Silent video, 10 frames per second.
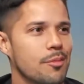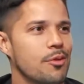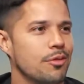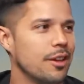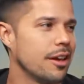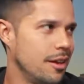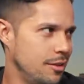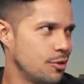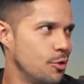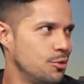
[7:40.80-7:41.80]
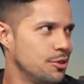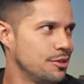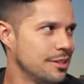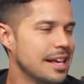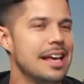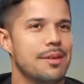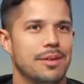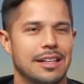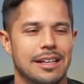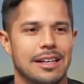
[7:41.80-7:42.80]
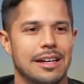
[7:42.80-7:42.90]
of like his coaches, but